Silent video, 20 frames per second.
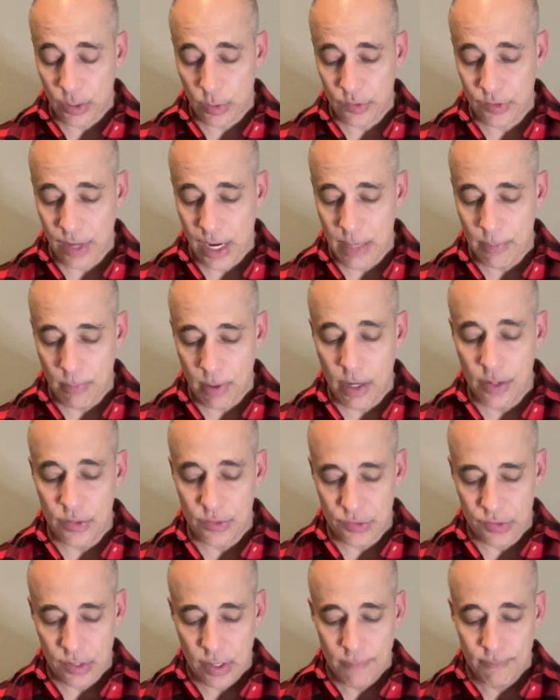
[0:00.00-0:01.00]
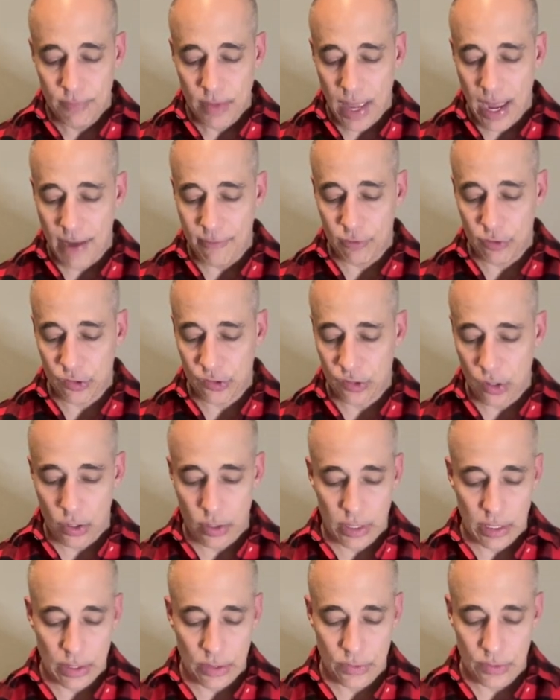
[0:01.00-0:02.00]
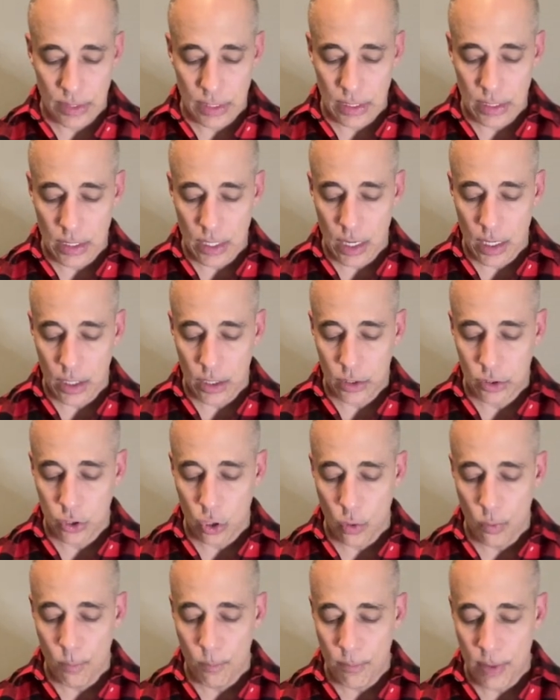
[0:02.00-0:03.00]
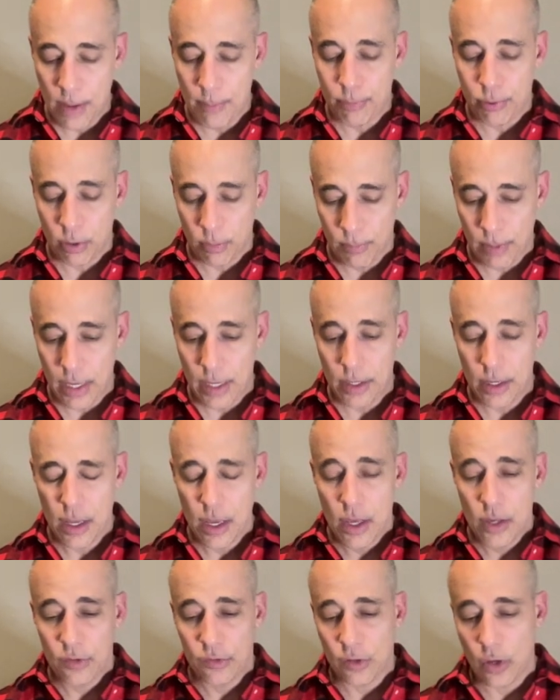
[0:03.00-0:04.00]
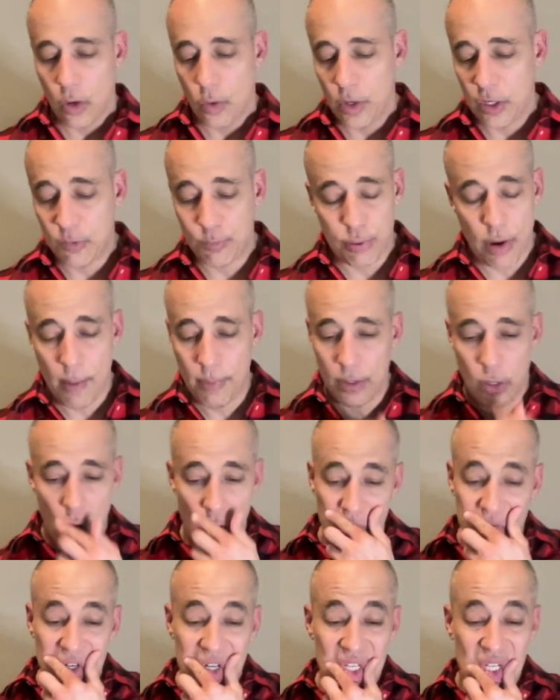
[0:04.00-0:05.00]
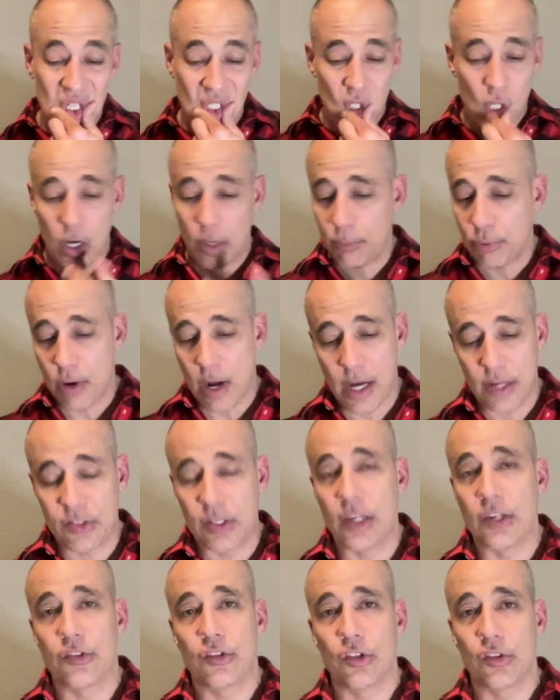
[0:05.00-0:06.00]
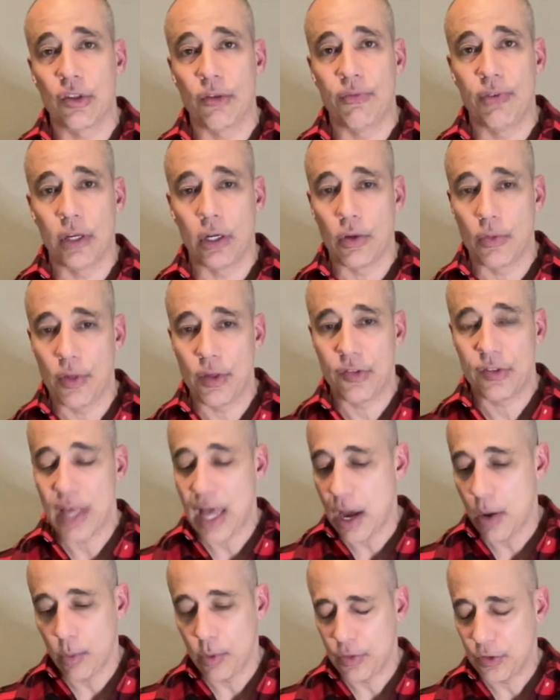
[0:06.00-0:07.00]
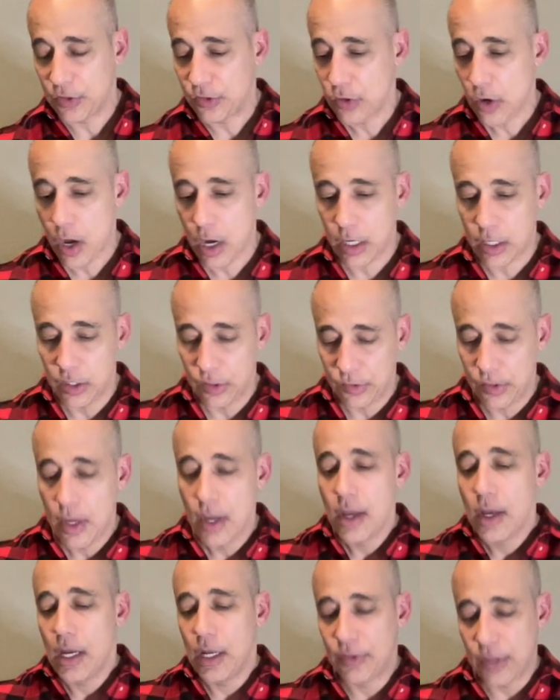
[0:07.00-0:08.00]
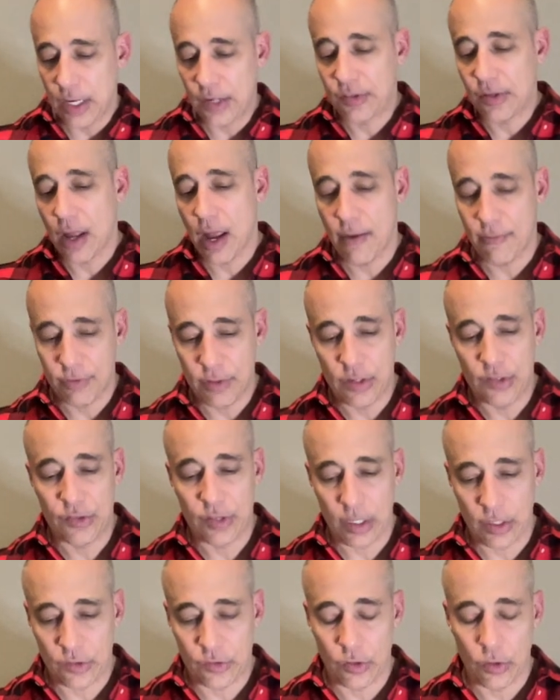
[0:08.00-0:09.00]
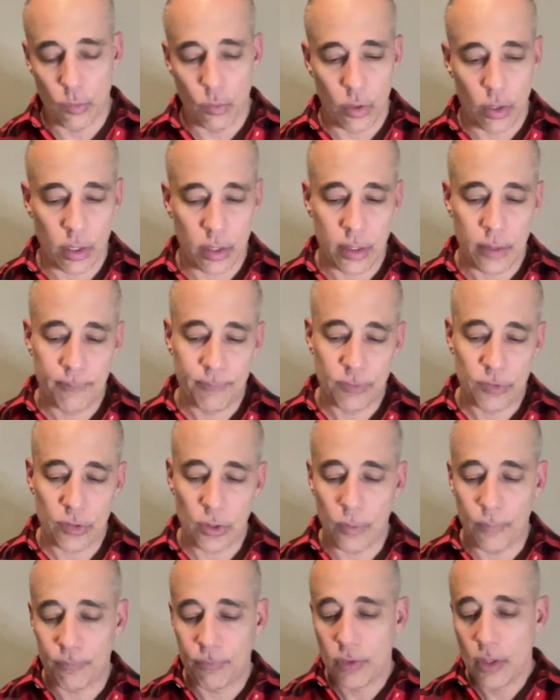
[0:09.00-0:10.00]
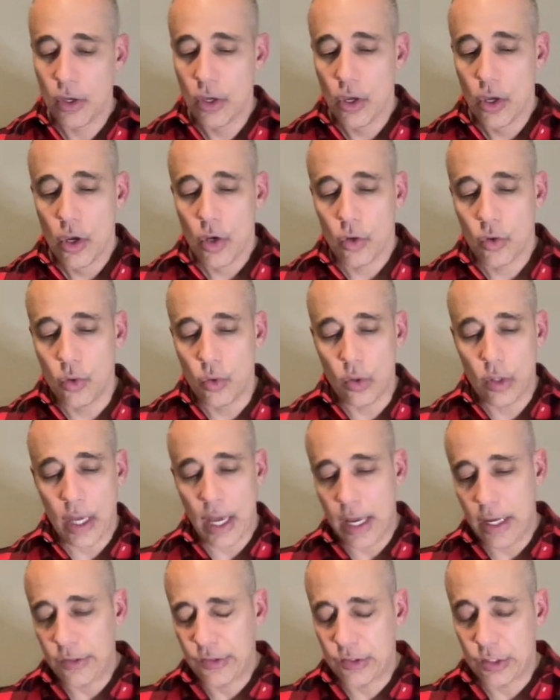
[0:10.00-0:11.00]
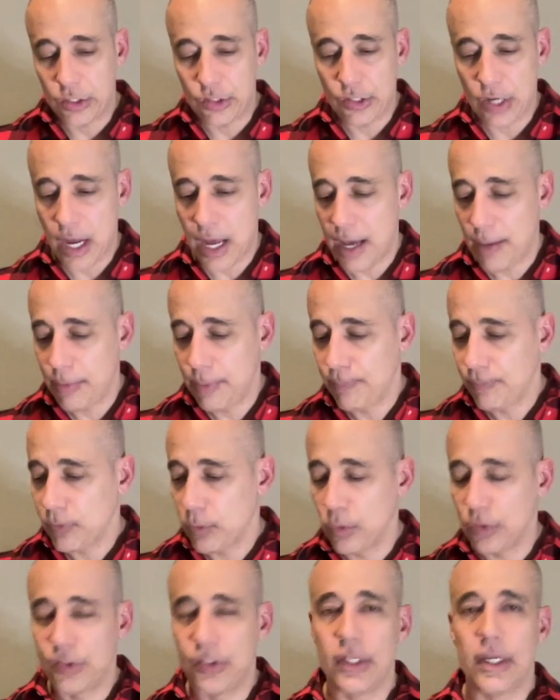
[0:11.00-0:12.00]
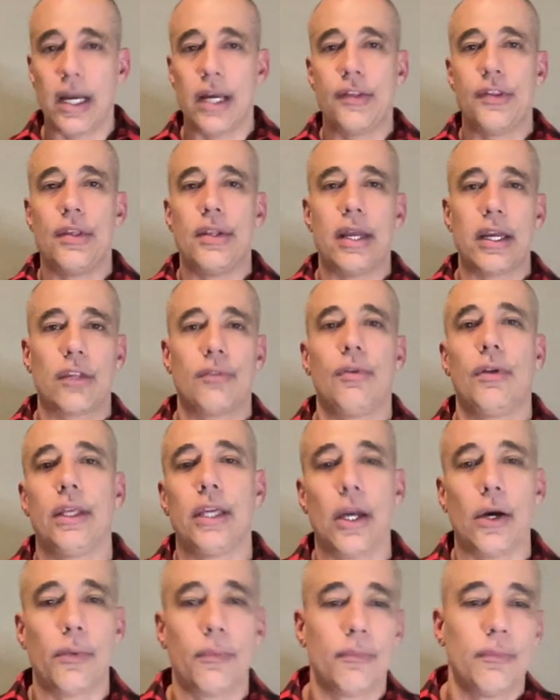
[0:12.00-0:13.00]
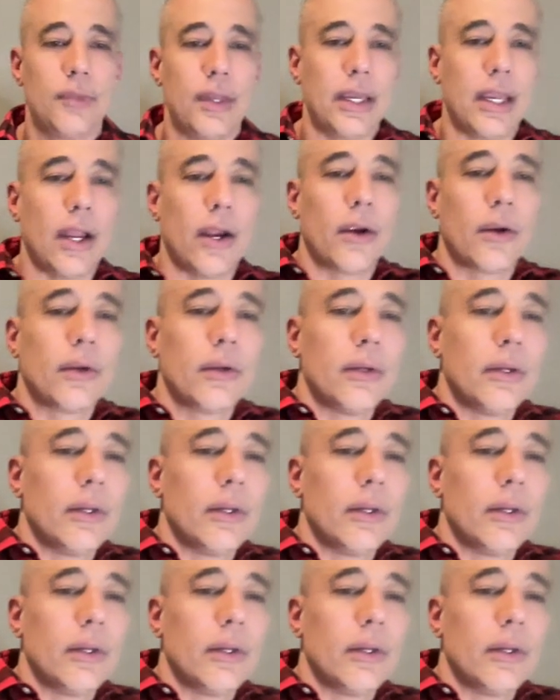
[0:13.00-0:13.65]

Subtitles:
was 9 months after starting the clomipramine. So it's probably over a year-long process just to figure this out with this dog, because it takes time for these things to work. So cool case, good job. We'll see you guys in the next video. Take care.